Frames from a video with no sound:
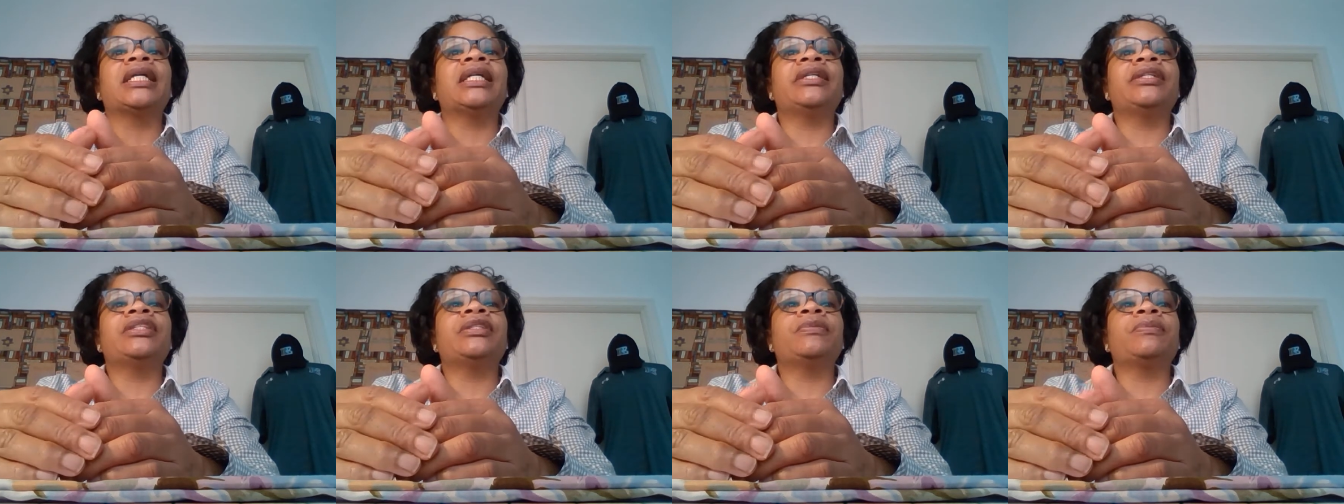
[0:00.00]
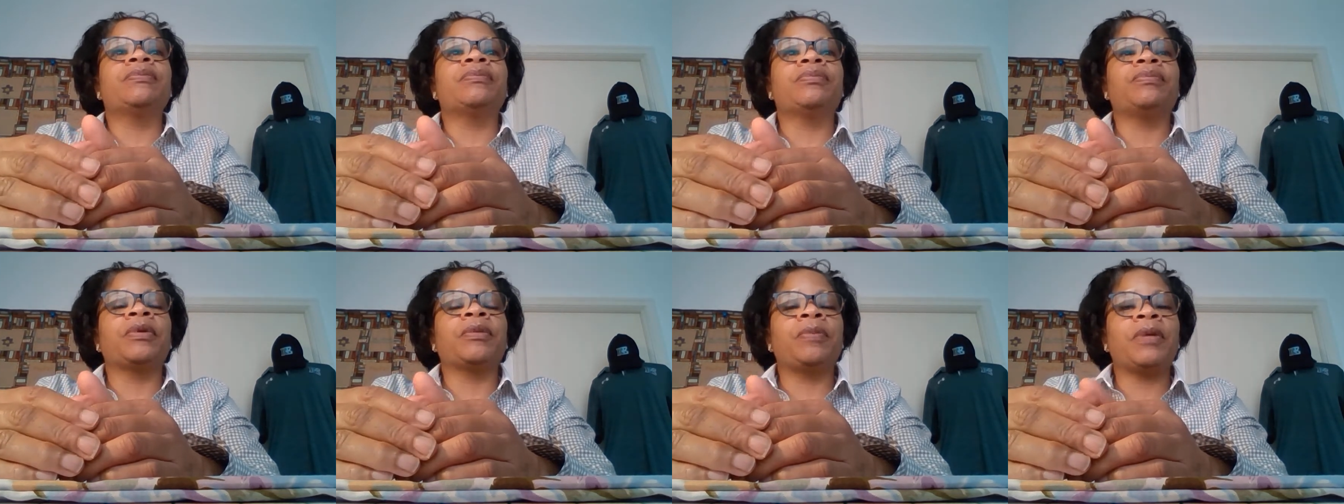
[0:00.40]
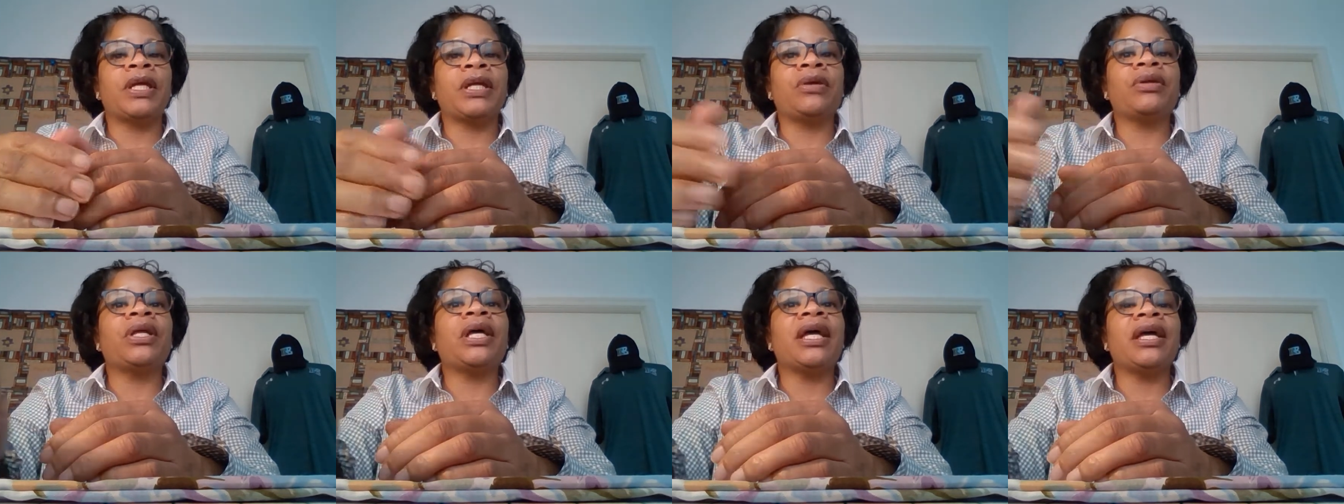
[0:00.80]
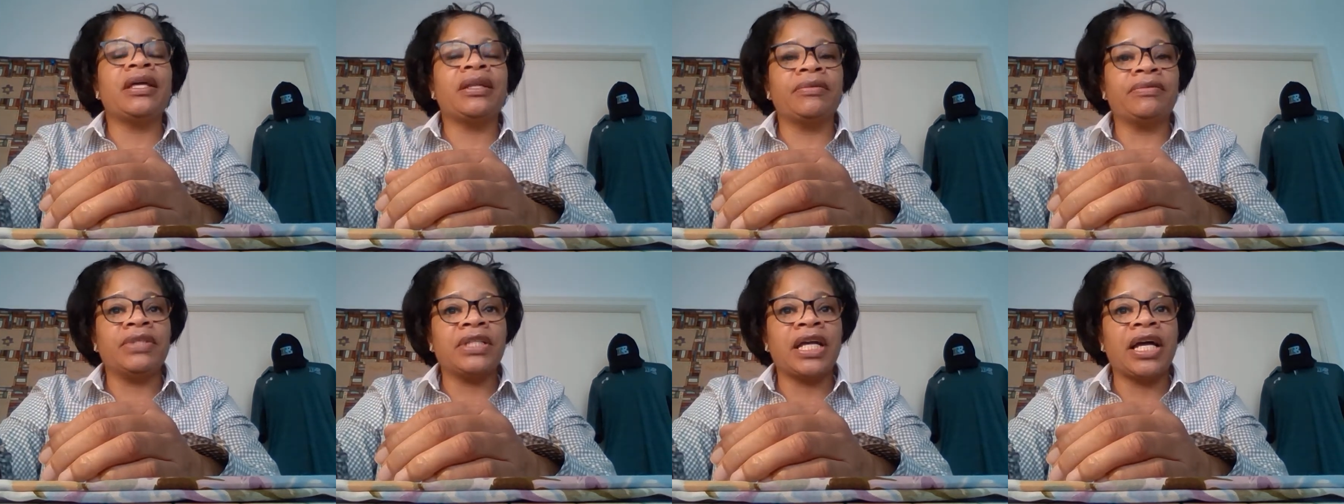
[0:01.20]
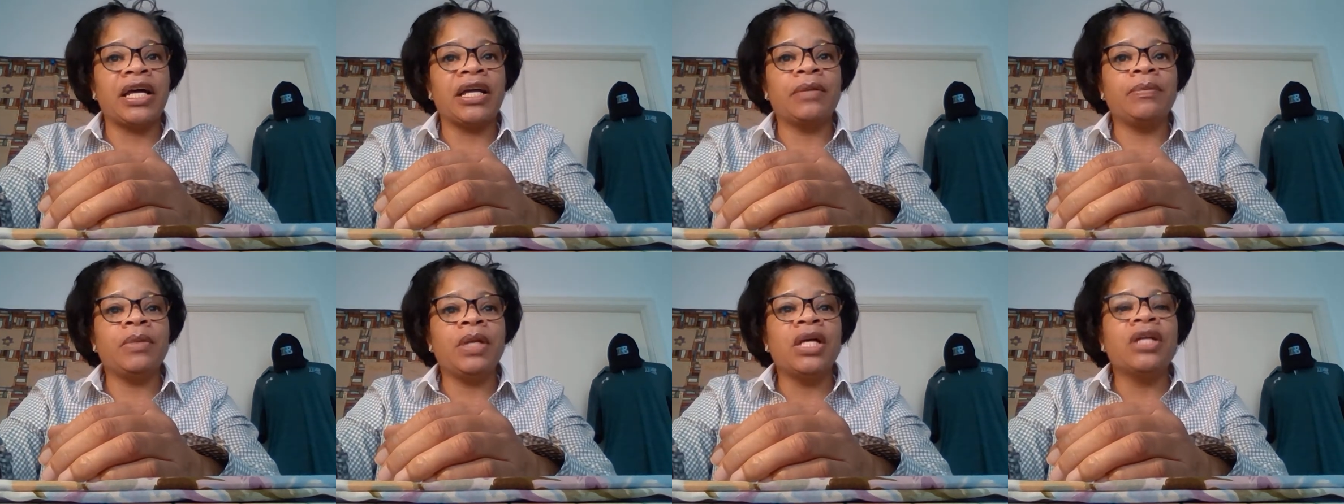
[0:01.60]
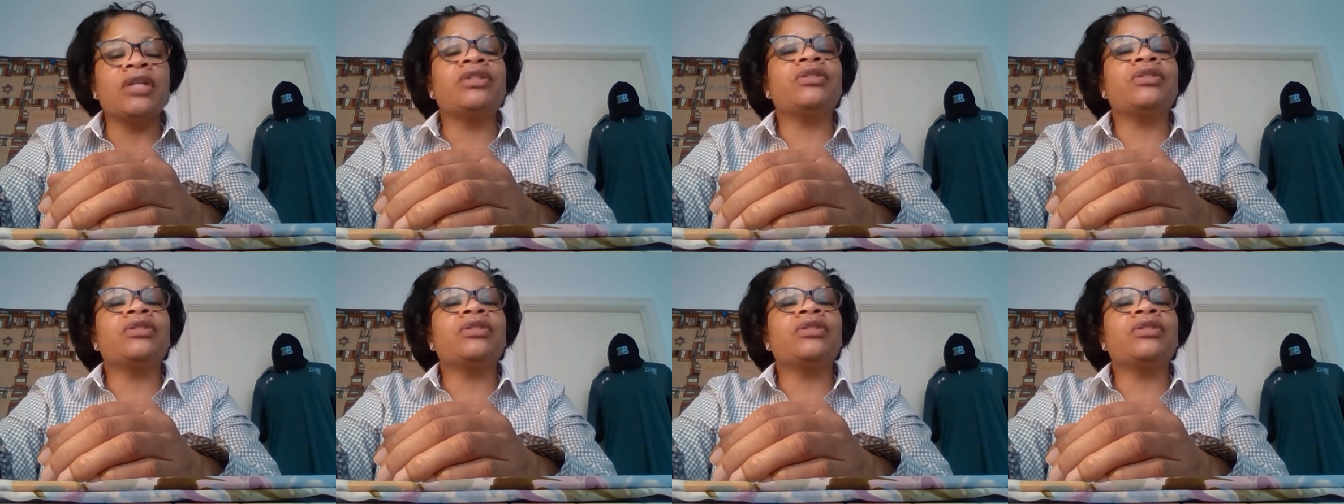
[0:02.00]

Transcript: is prepared ahead of time.